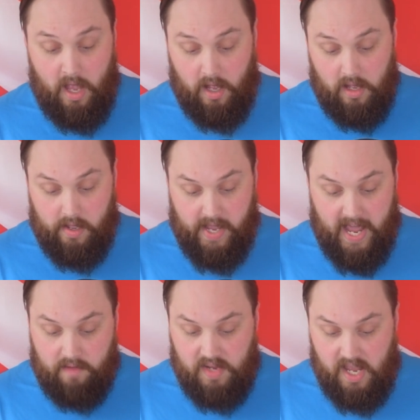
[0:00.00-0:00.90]

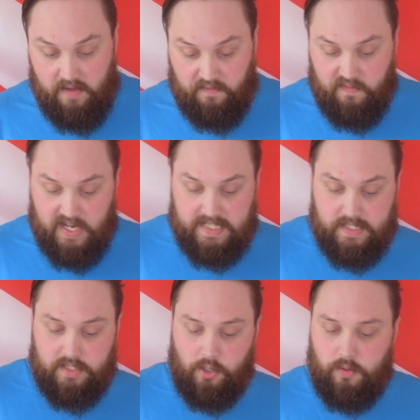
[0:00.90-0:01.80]
Javier
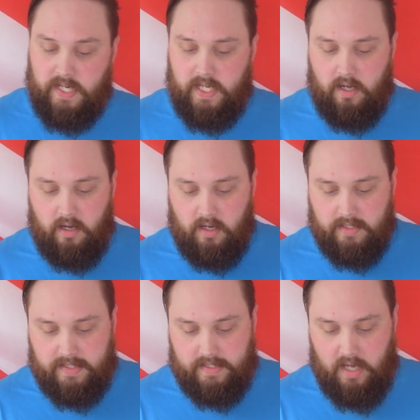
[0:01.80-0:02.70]
Franzoni
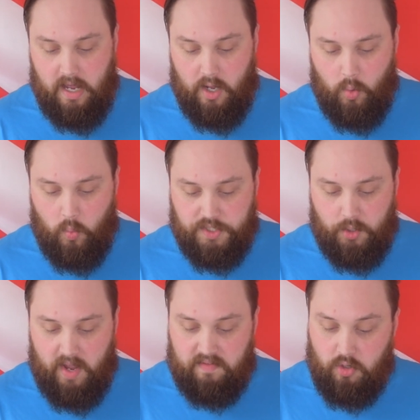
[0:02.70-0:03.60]
asks, what do you
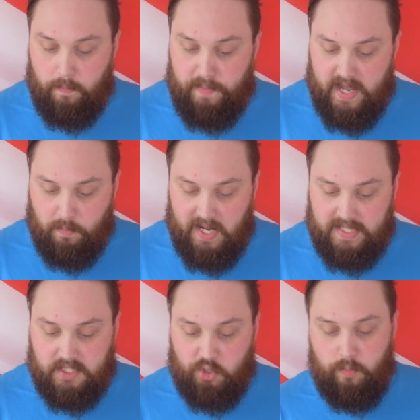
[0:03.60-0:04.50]
have in your
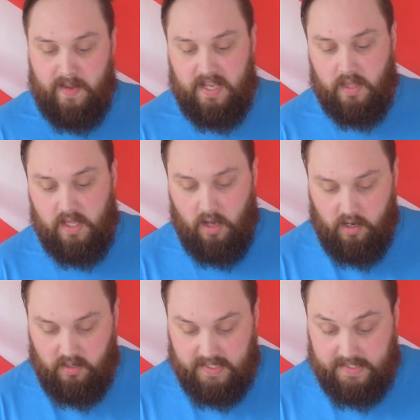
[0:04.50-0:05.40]
backplate to make the
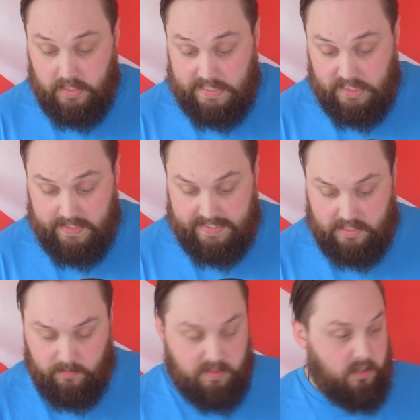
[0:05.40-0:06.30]
harness
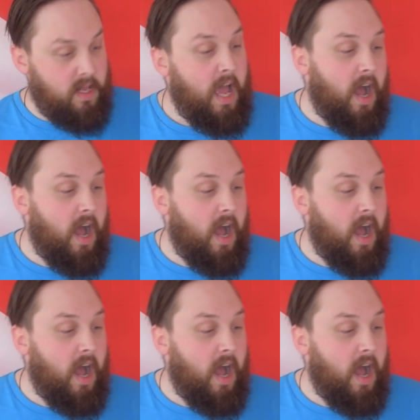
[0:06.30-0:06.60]
adjustable?